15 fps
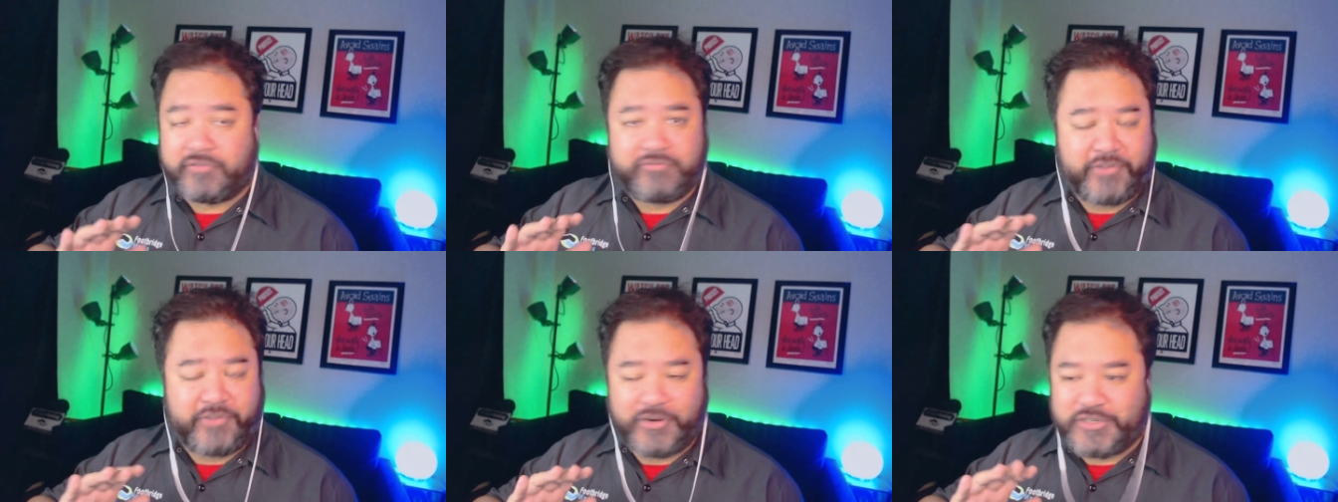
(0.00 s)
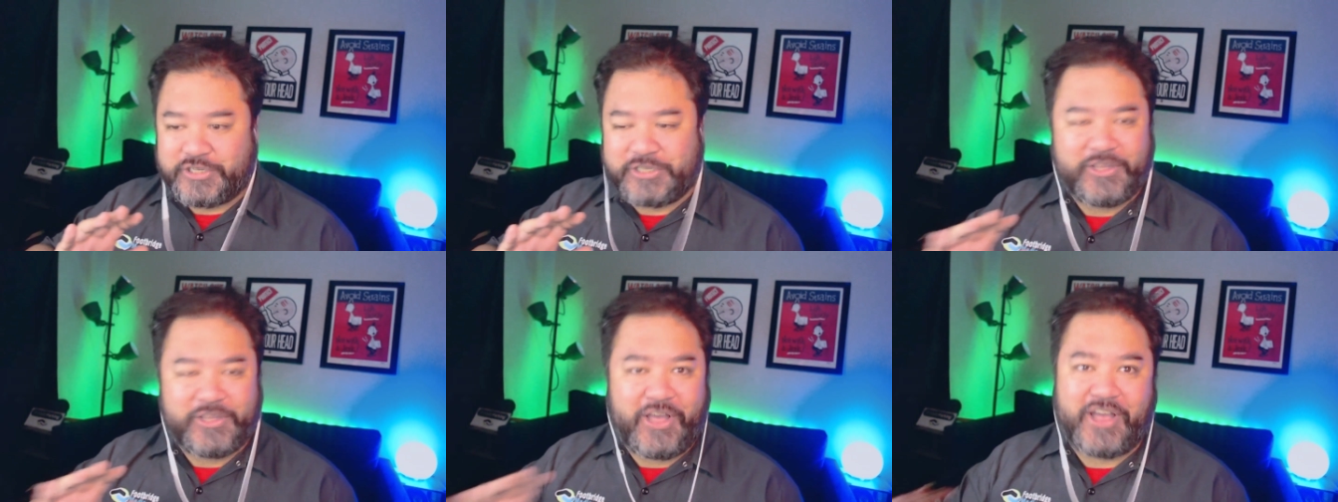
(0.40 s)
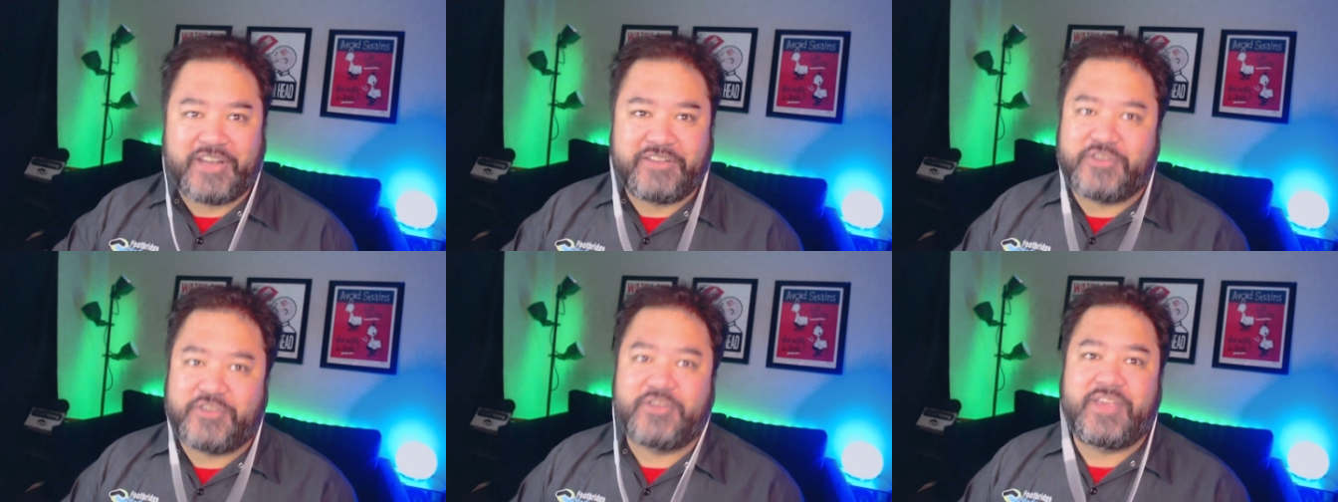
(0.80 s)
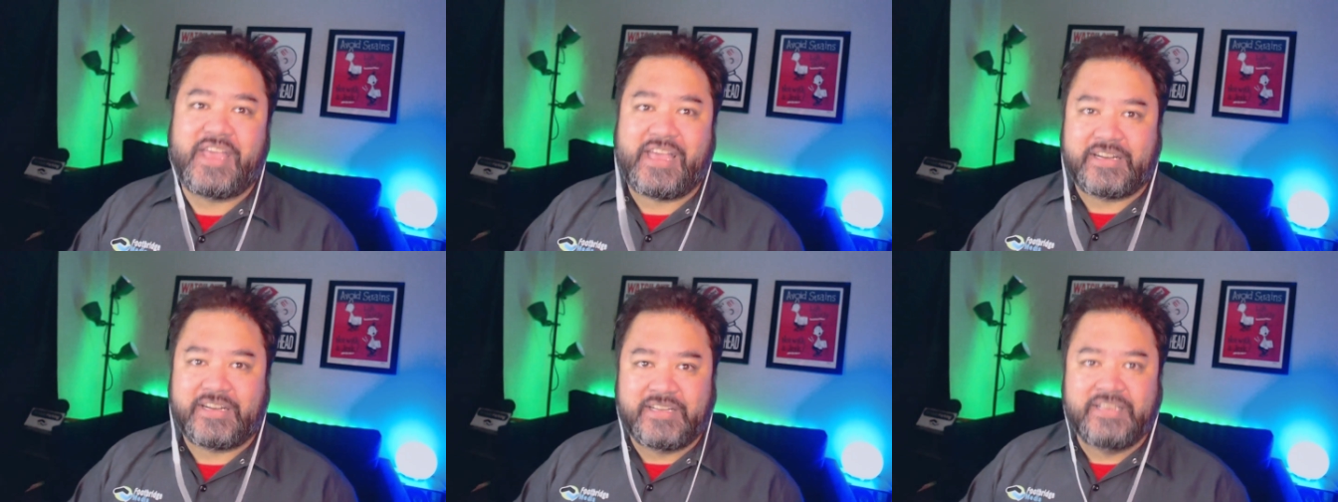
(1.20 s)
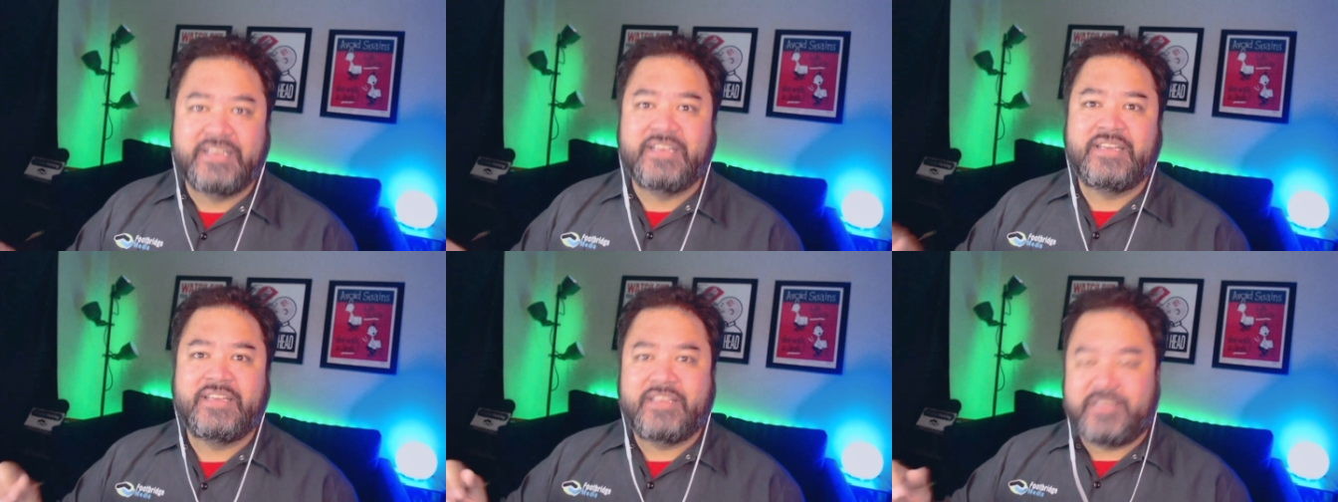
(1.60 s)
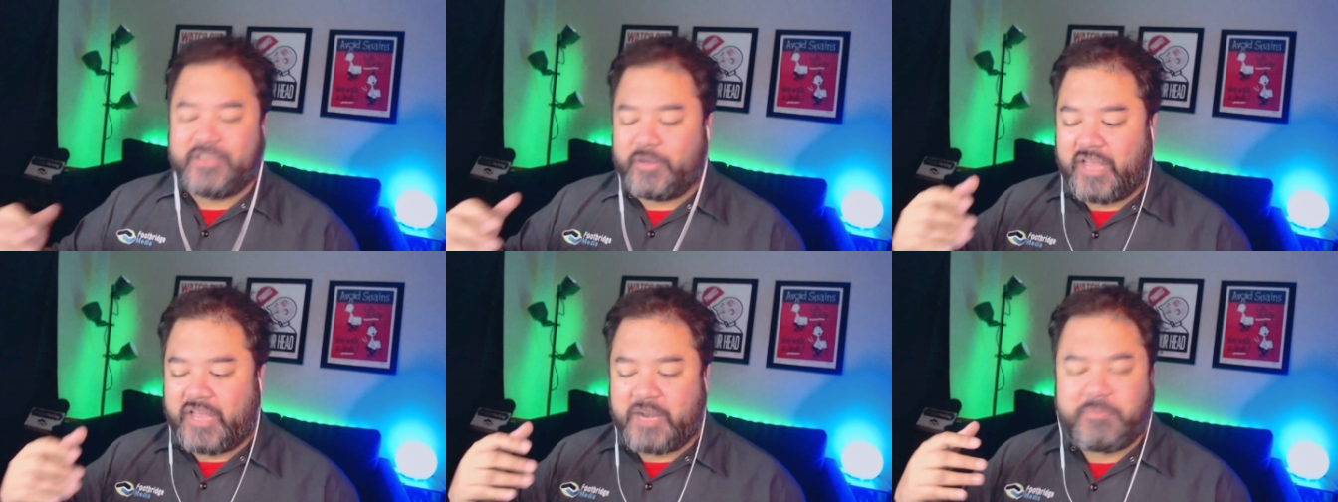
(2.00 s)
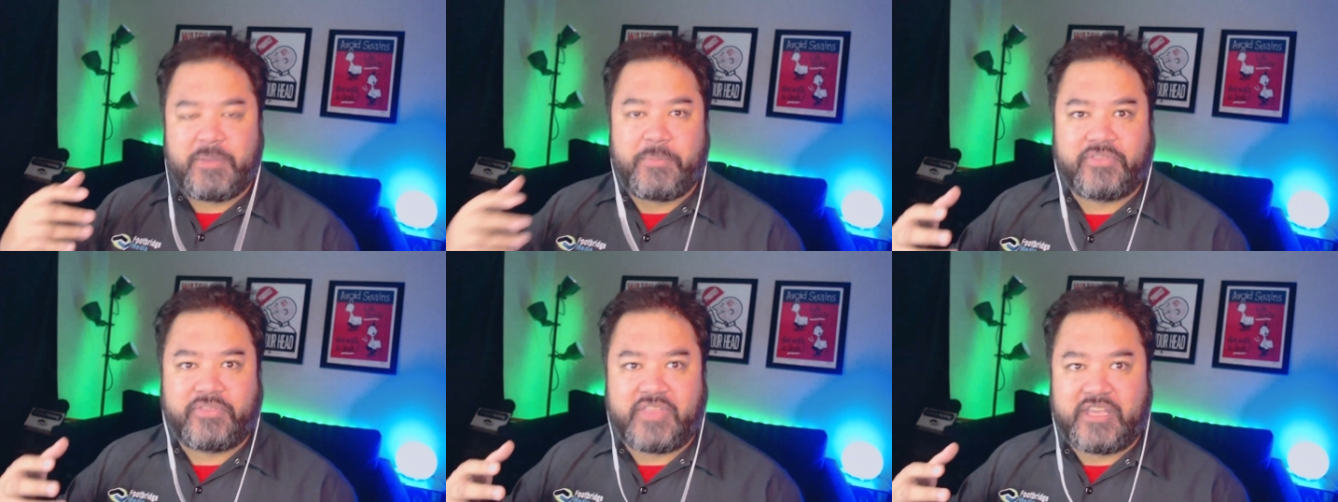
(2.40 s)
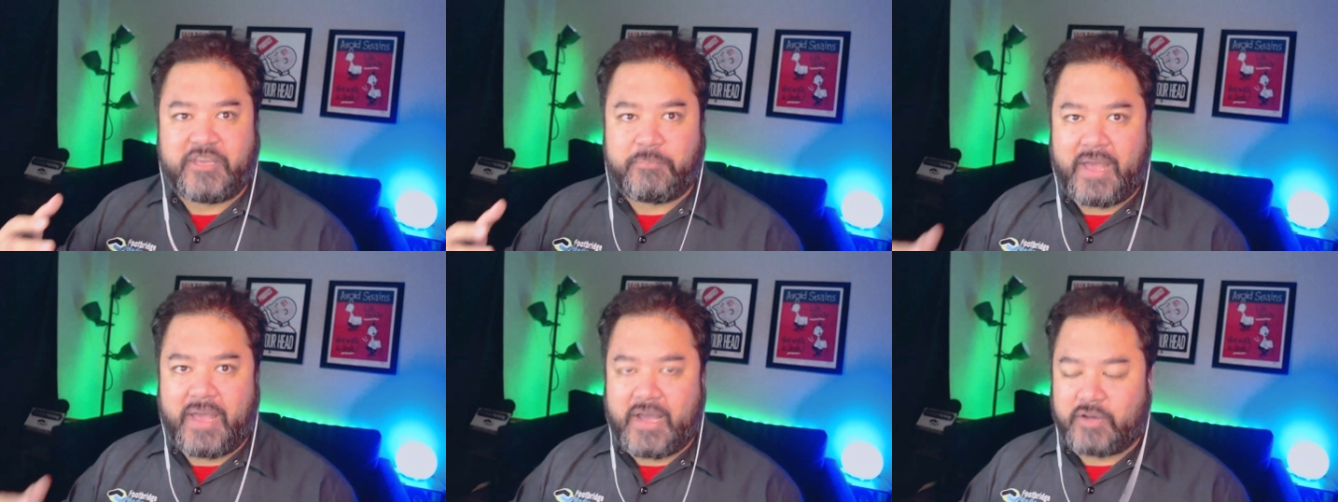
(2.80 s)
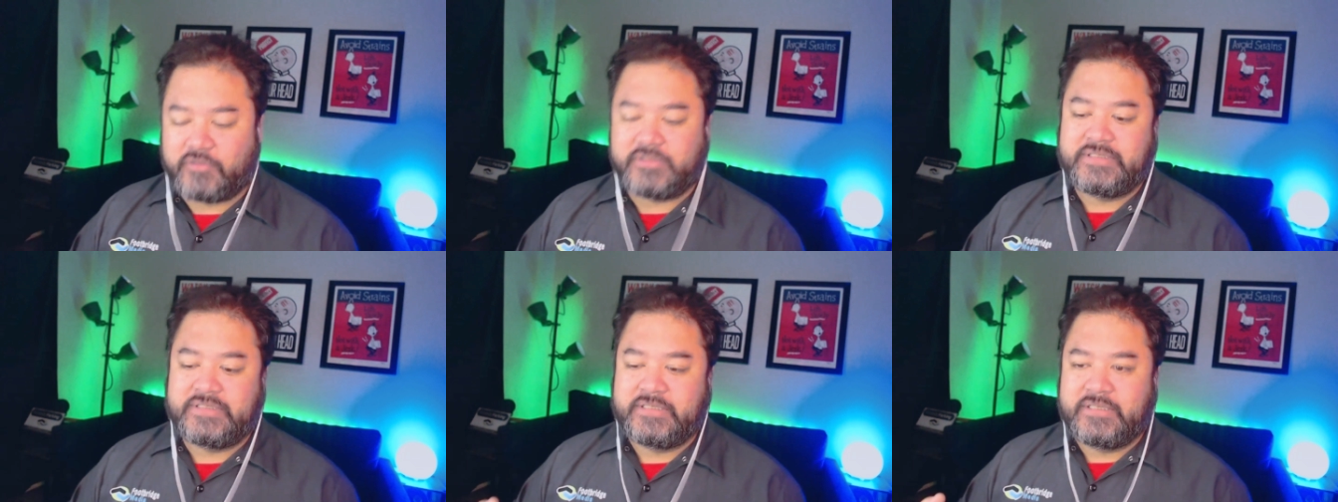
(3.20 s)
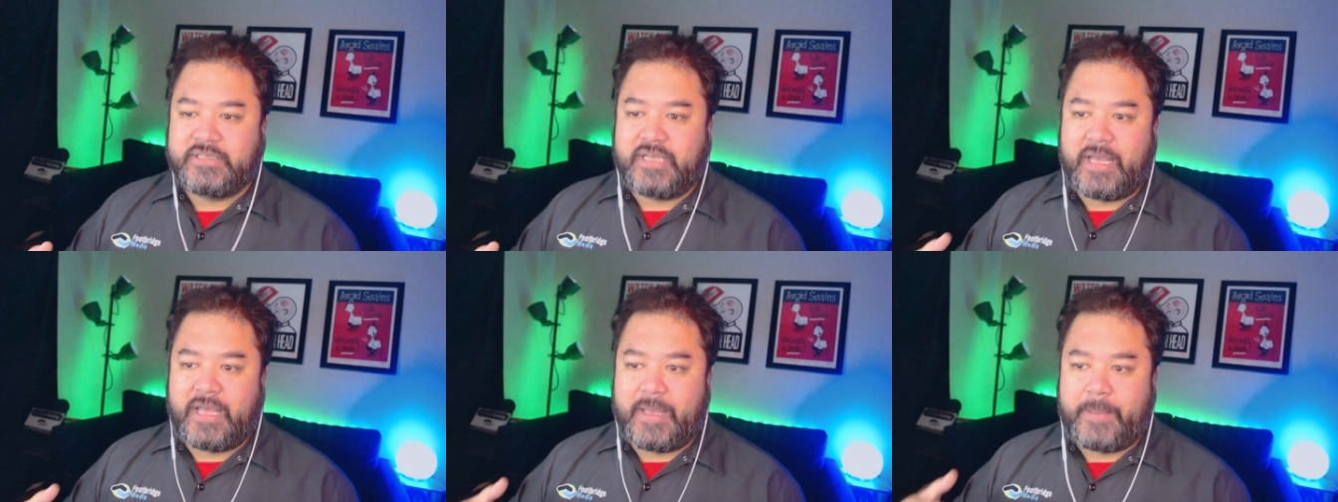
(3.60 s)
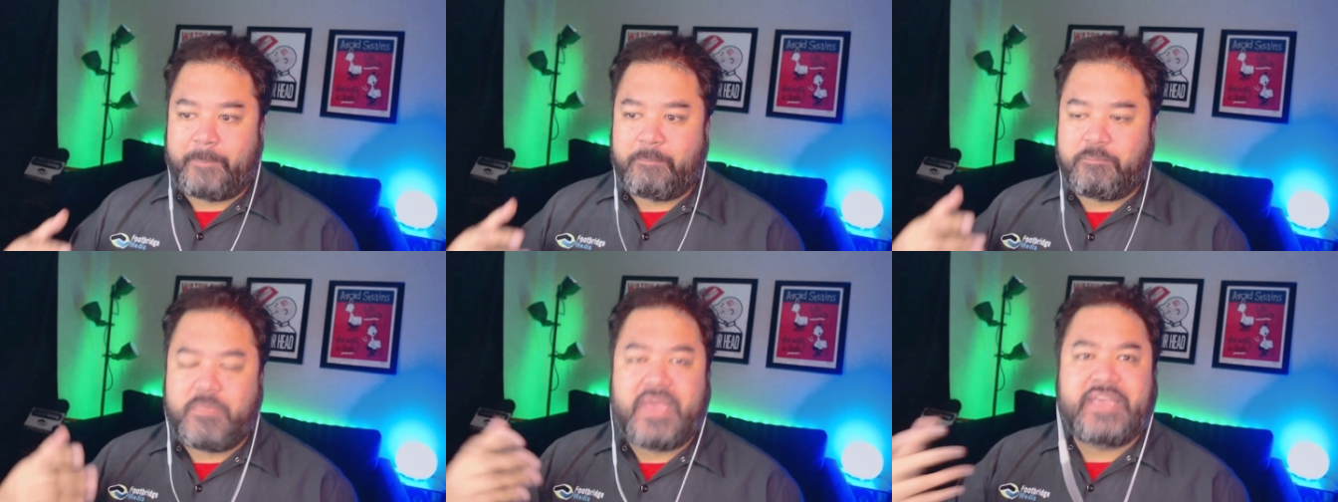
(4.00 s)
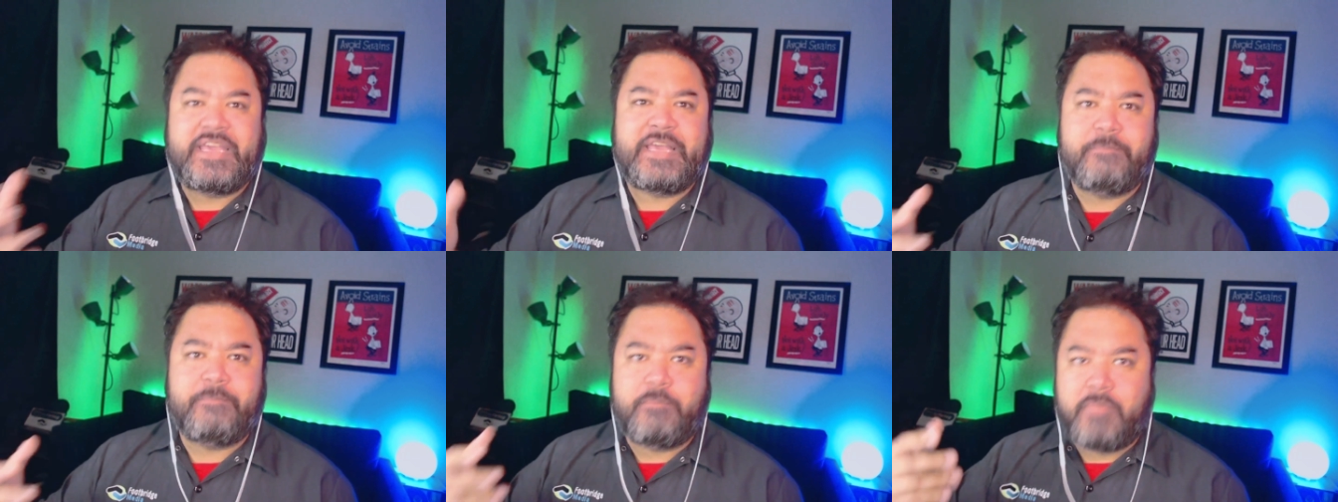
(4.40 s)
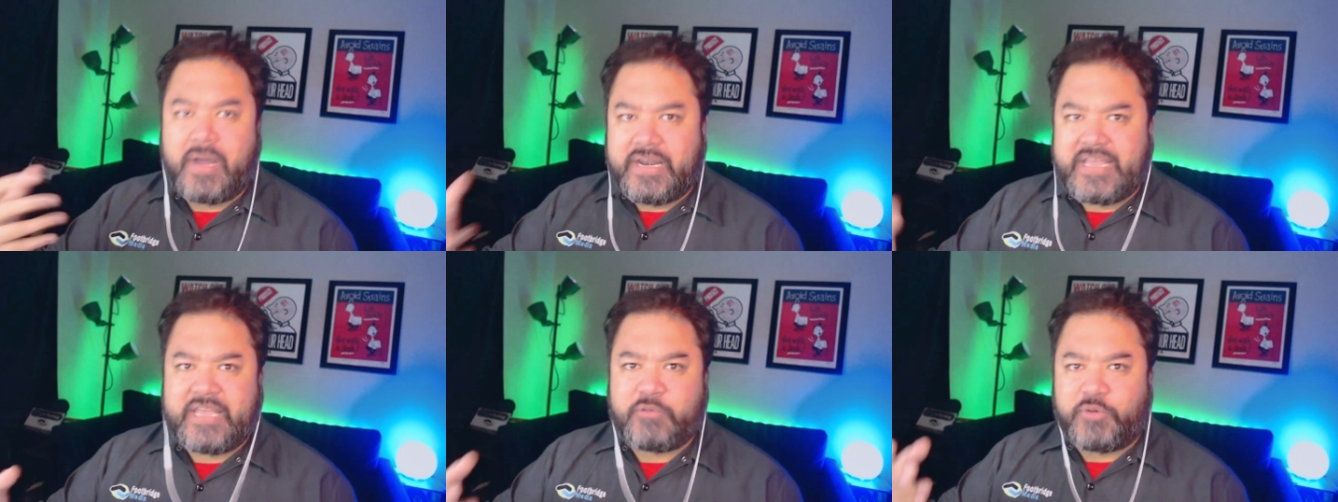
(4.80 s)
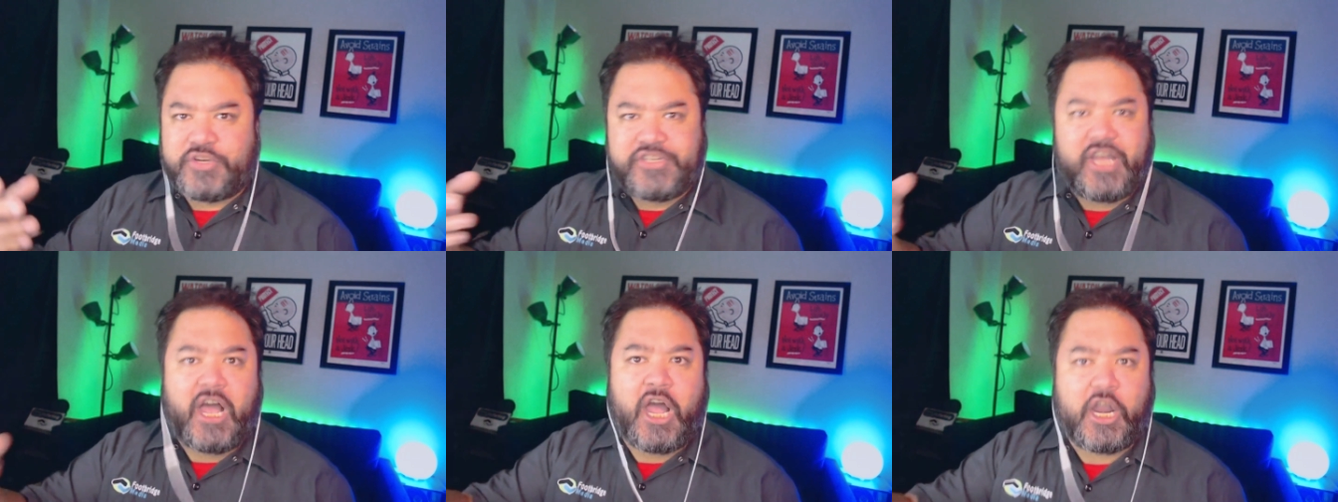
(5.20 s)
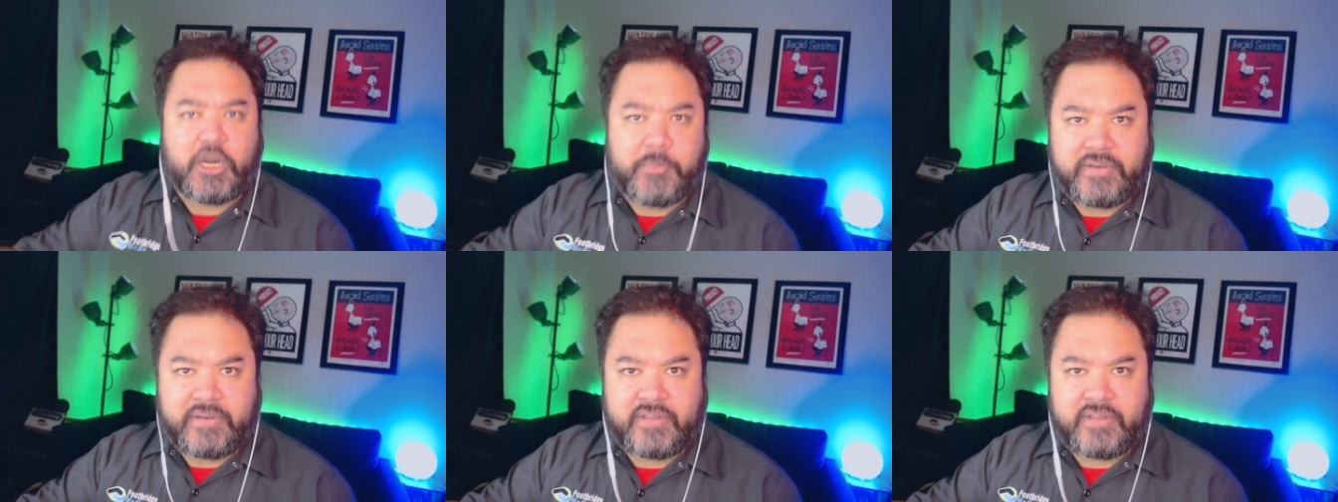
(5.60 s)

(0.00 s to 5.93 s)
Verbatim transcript: first lawn if you can. You know, a lot of people think about uh, making money in retirement.